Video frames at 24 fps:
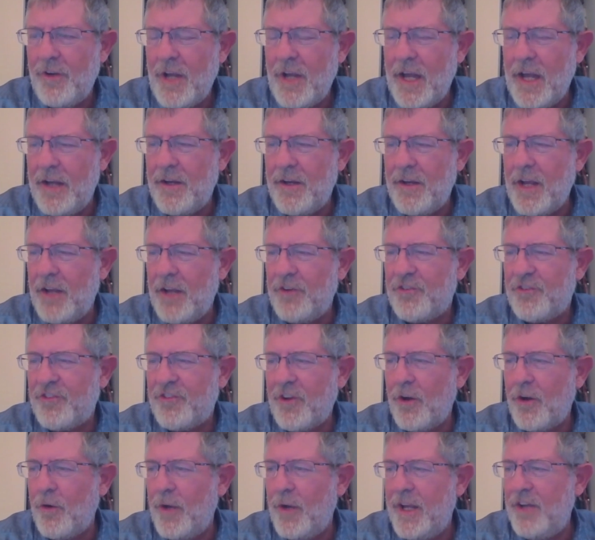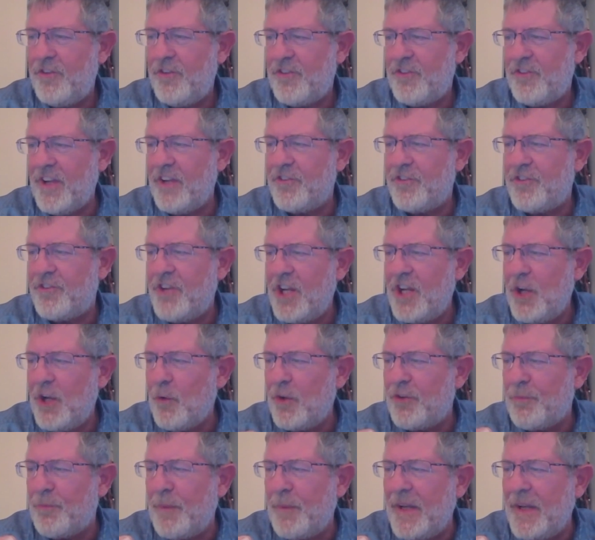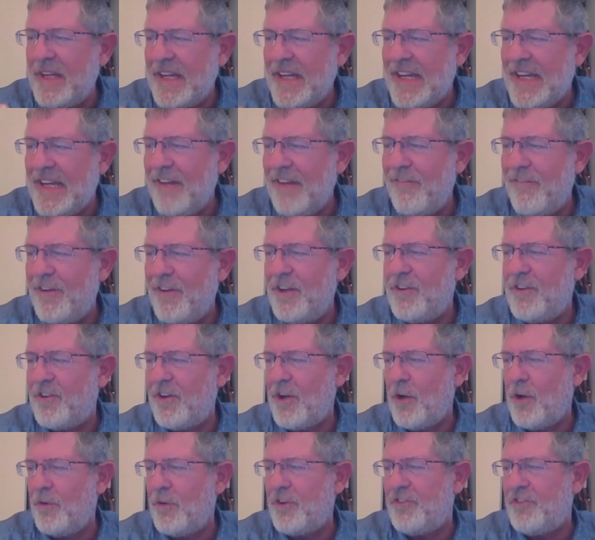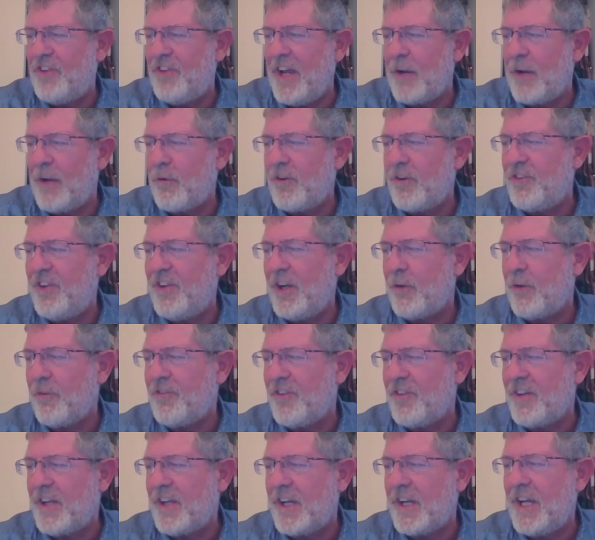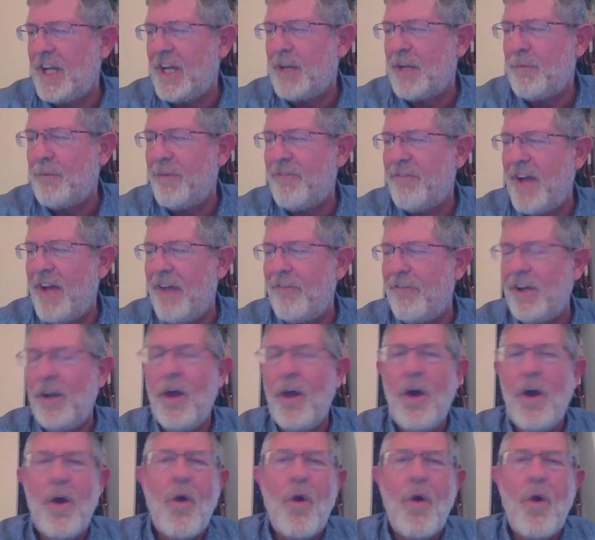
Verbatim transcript: And so he says to you, it's been given to know the sacred secrets of the kingdom of heaven.